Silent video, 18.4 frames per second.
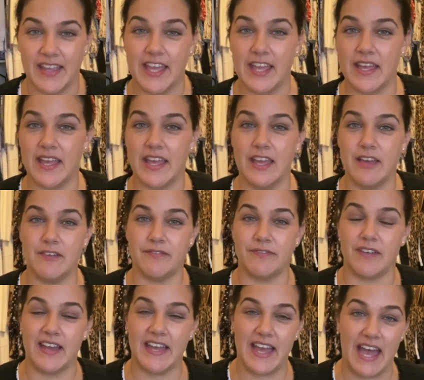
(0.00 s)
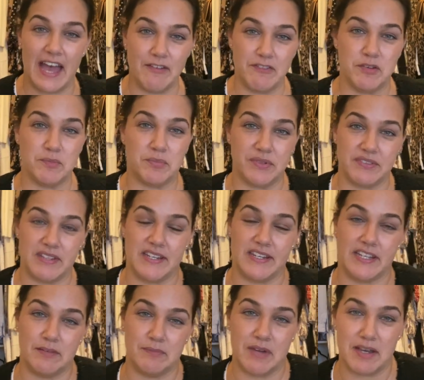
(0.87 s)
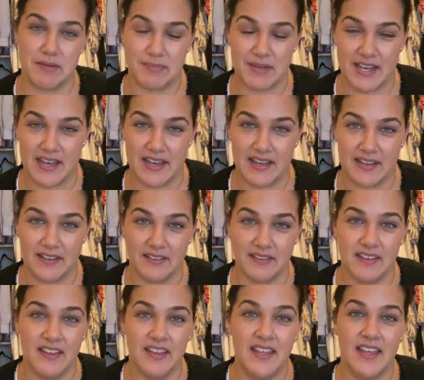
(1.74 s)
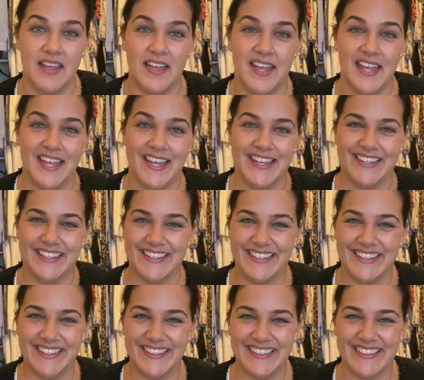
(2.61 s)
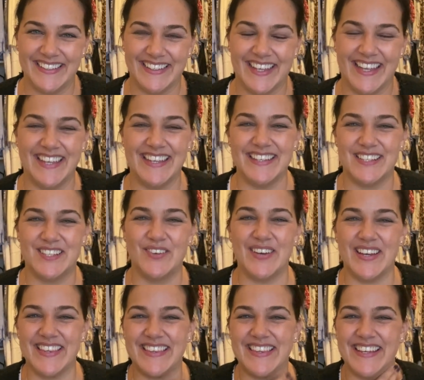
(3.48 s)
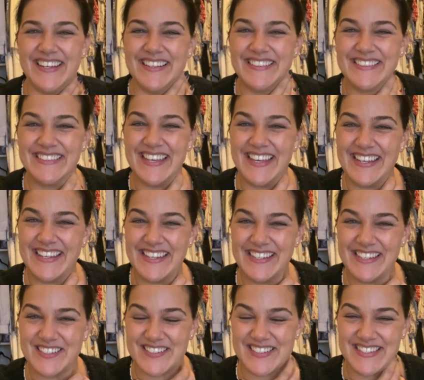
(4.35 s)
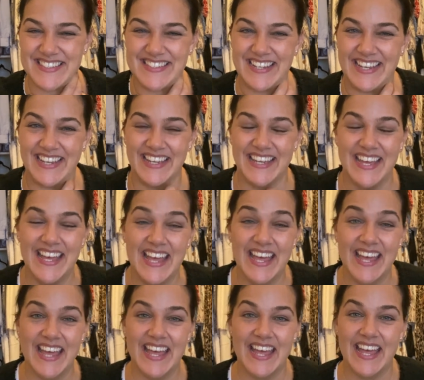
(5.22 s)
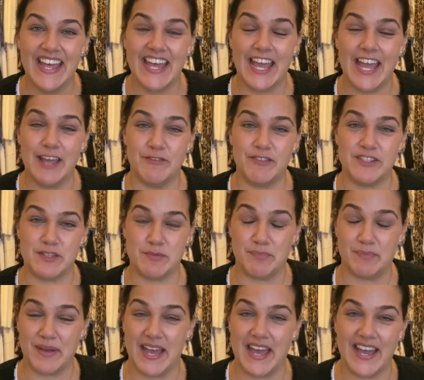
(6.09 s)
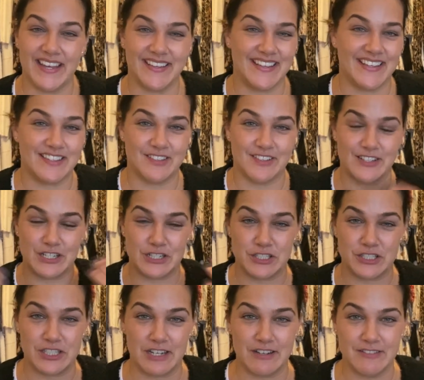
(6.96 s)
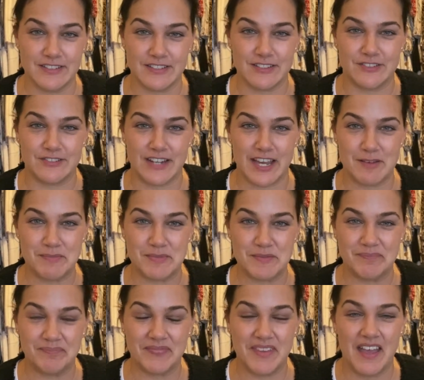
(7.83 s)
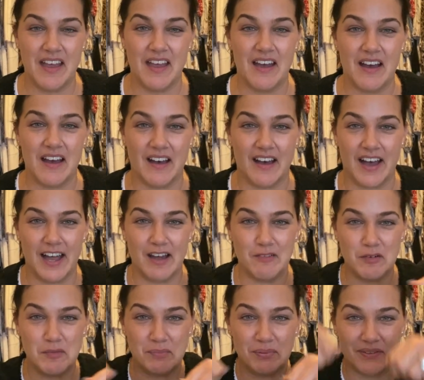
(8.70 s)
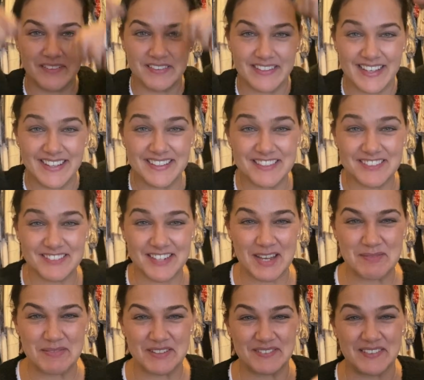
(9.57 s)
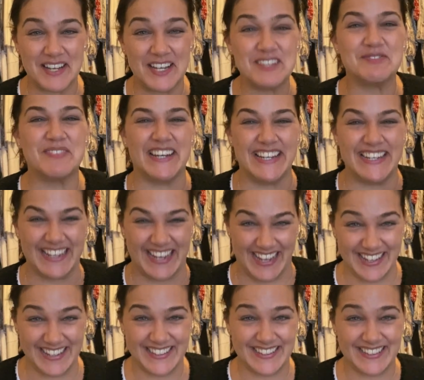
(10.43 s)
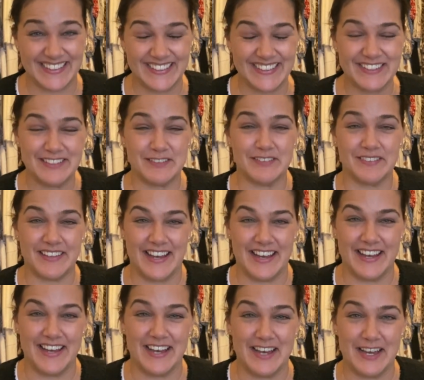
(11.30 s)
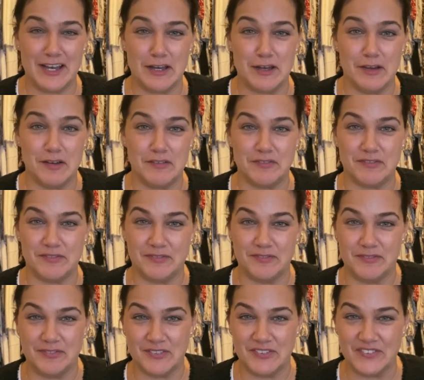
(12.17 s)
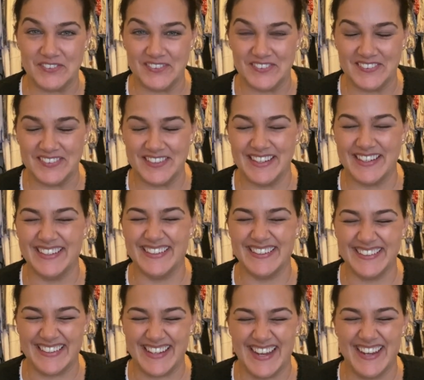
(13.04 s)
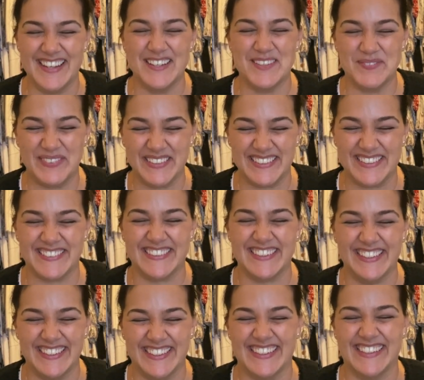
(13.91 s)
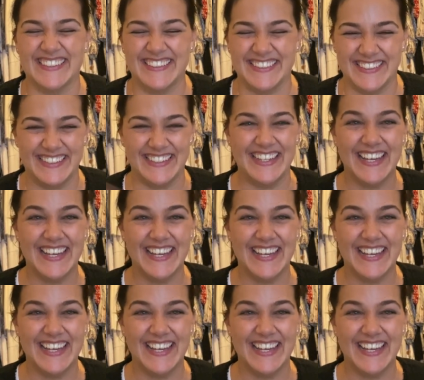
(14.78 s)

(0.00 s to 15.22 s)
If I haven't put that in my bag, here's where things get interesting. If it's a bag that's got a shoulder strap, I will put that strap around my neck. Now you're picturing it, aren't you?